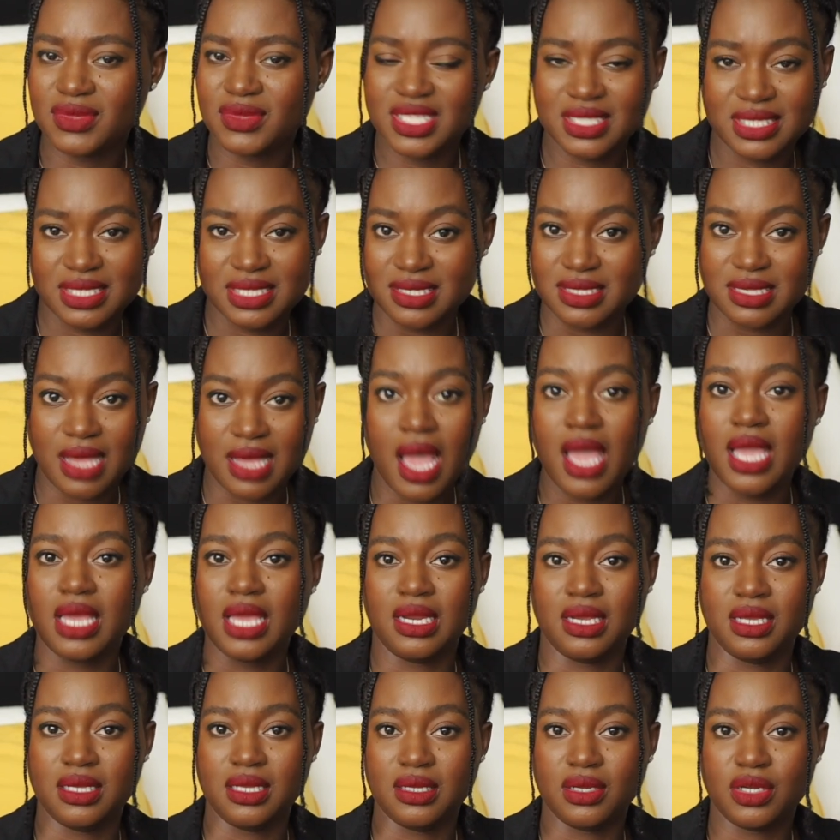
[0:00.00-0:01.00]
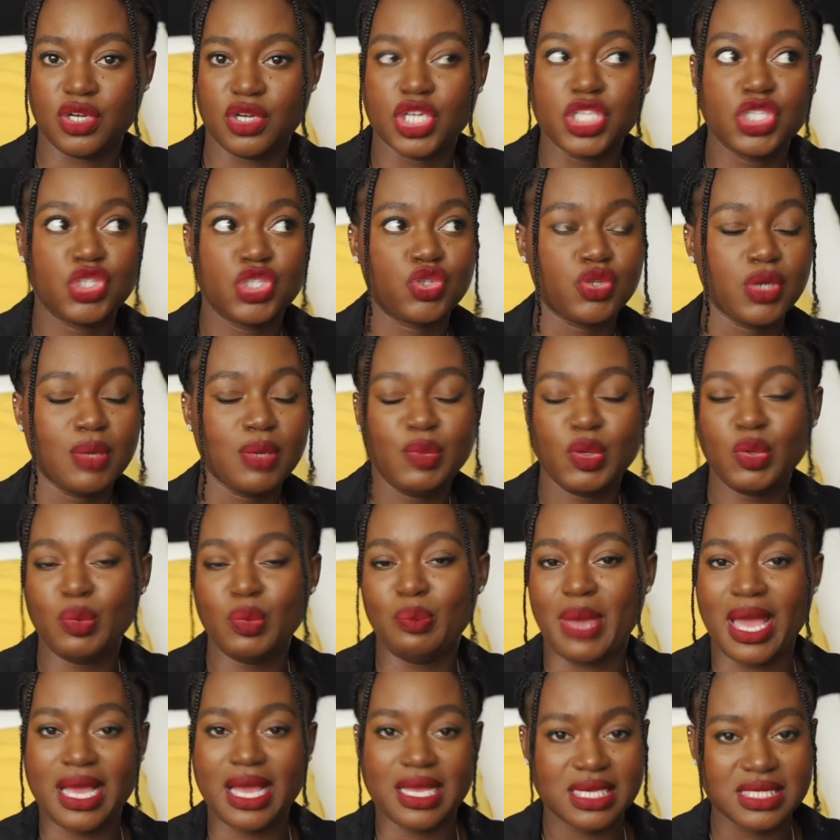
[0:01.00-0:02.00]
society,
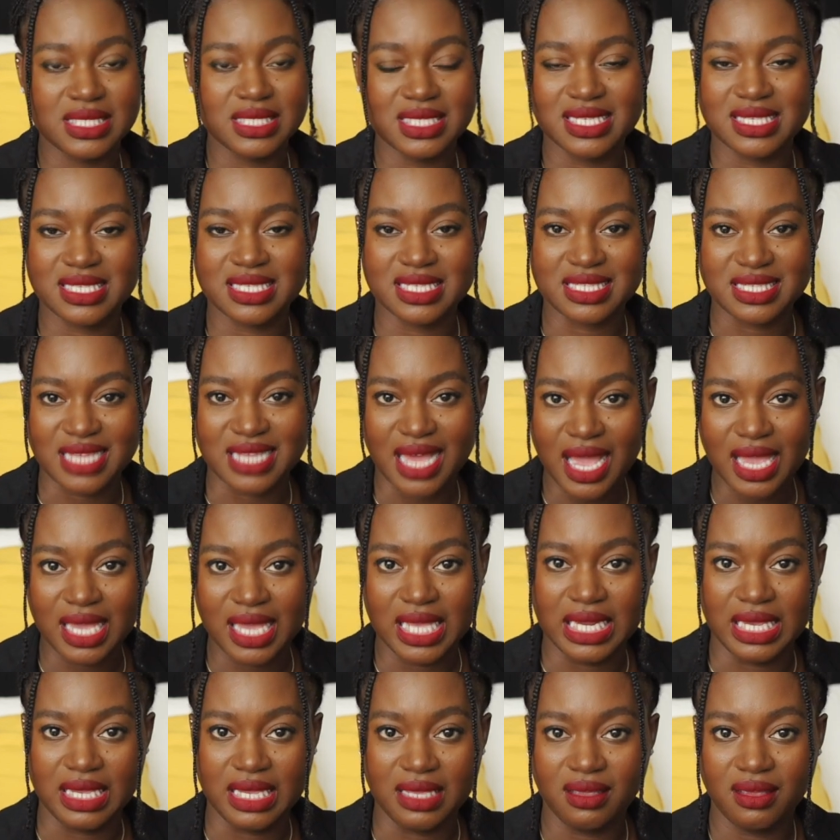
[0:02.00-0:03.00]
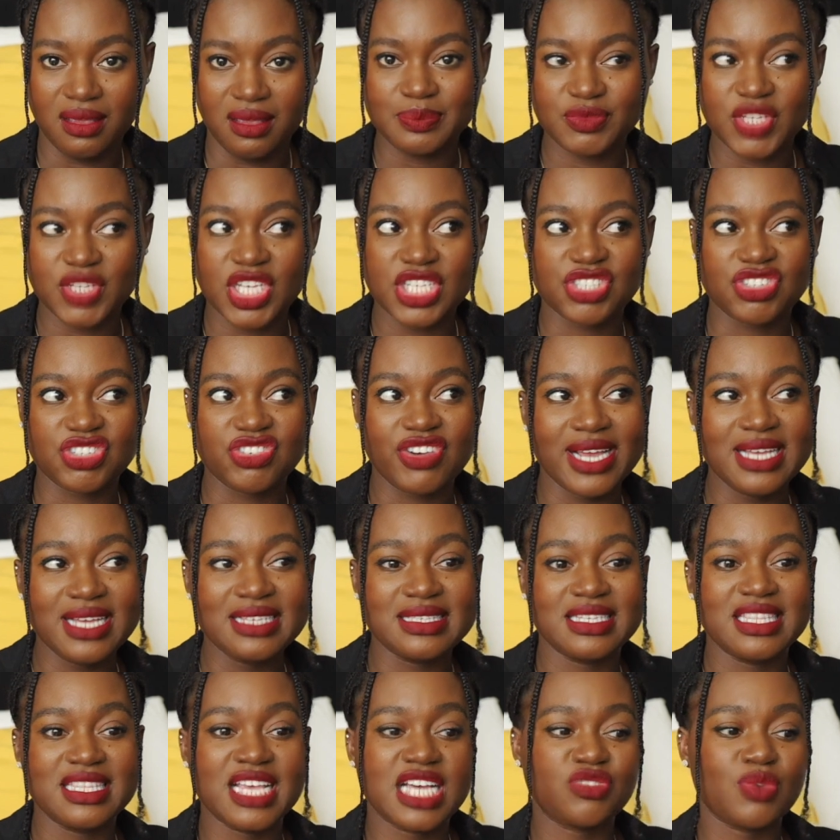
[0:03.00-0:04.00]
contribute back into society. It's
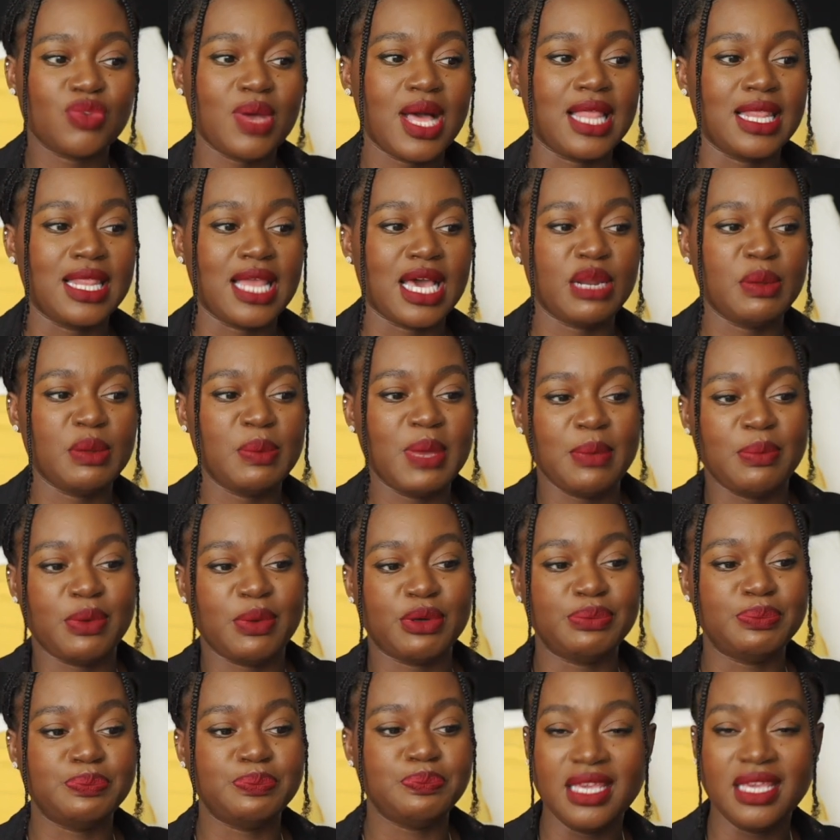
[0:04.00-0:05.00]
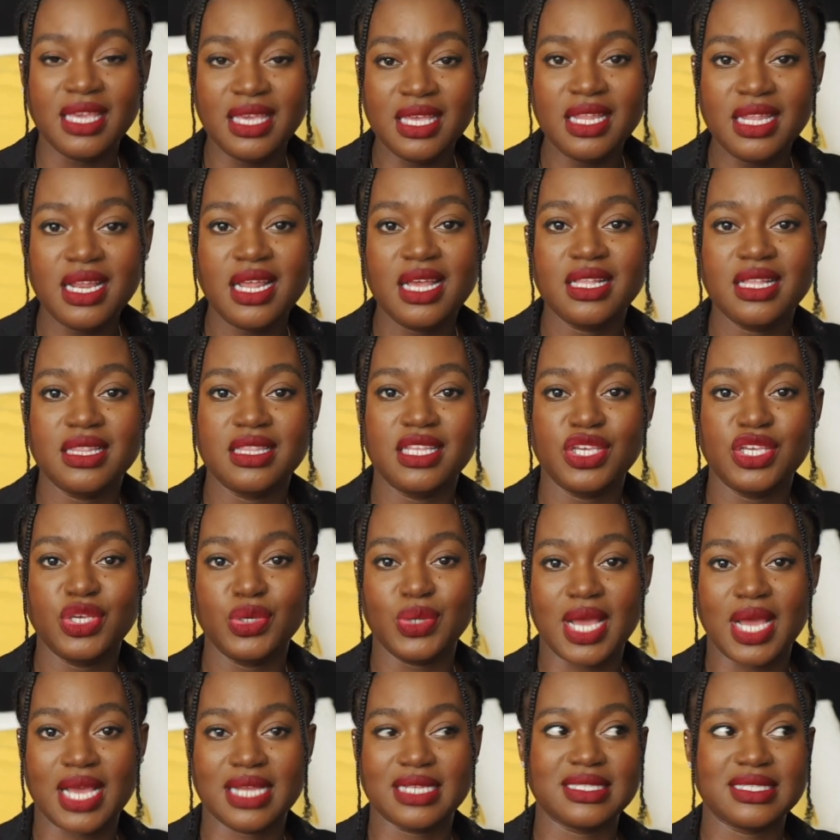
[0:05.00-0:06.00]
crazy. That's what a lot of people in the
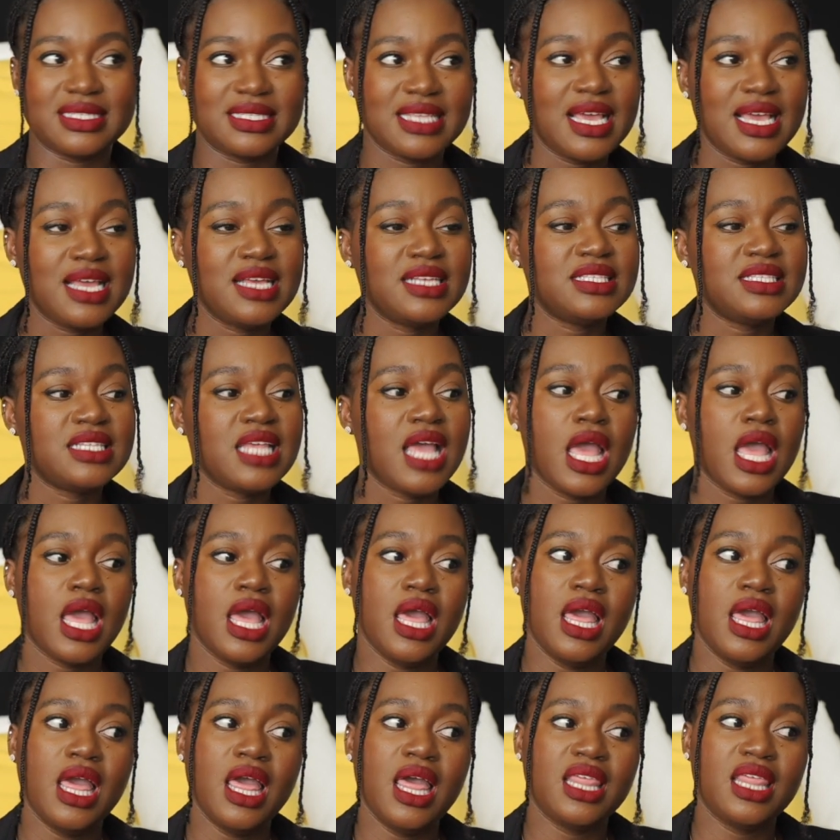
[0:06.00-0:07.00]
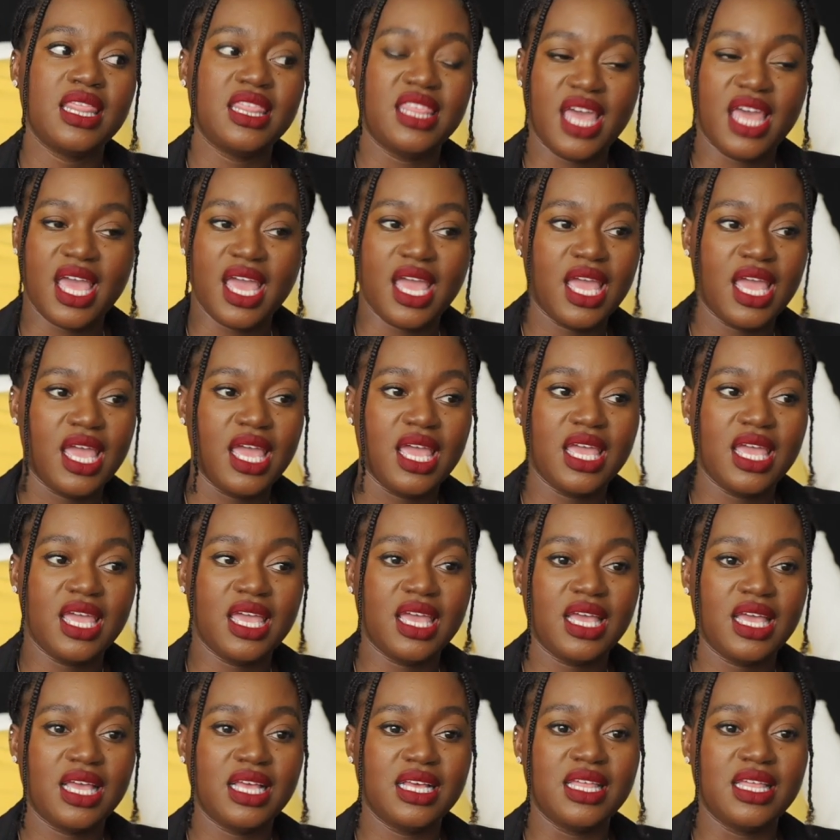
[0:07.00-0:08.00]
United States,
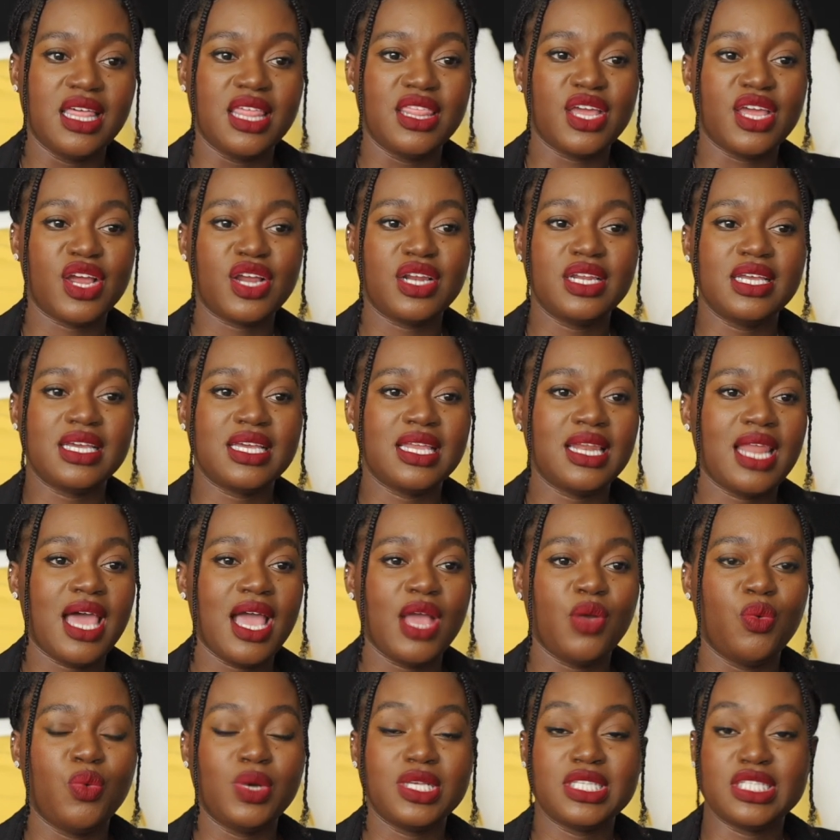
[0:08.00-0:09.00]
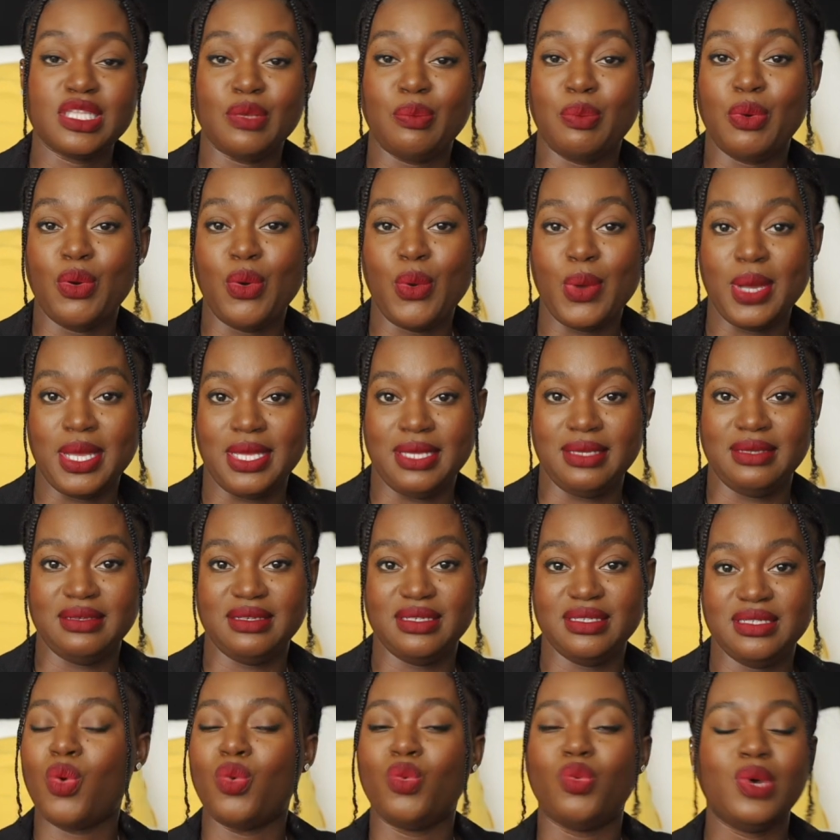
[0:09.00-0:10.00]
they're looking like, what's the point?
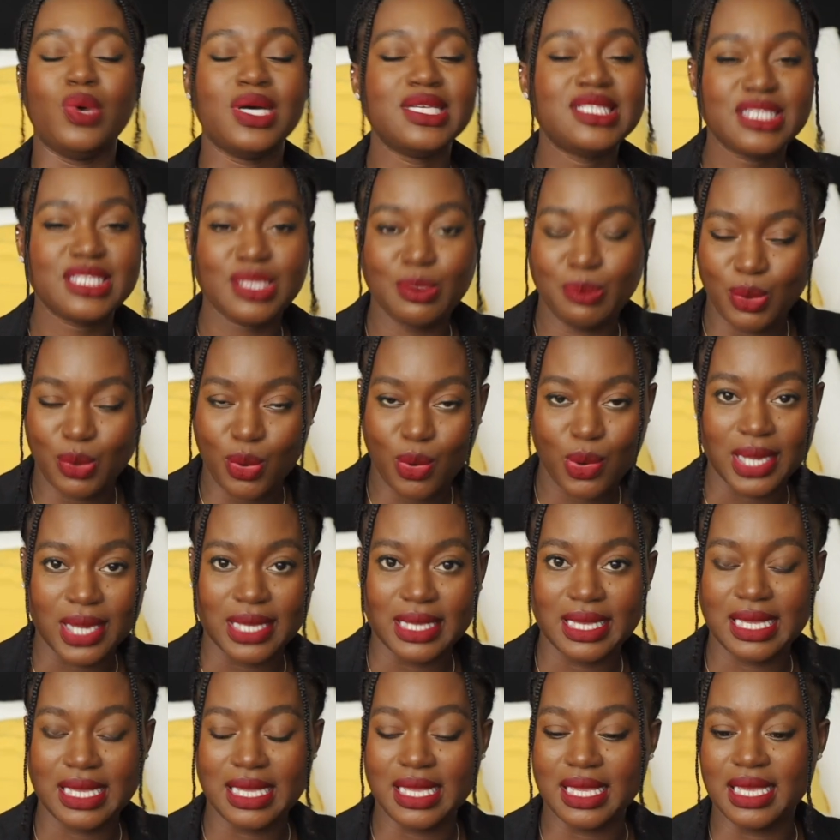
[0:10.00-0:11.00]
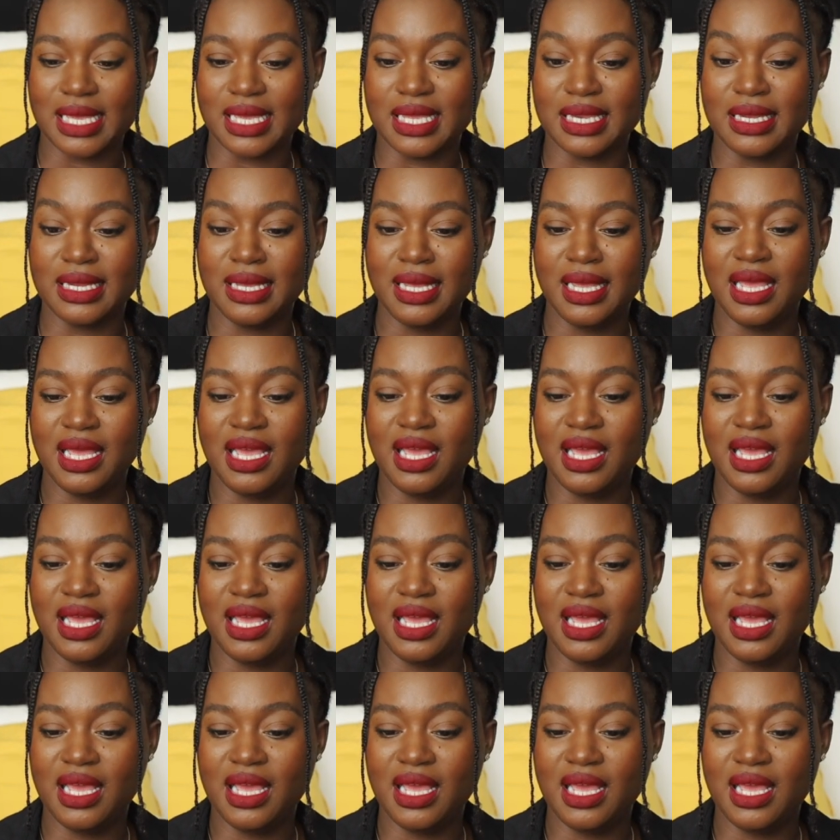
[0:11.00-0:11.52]
What's the point in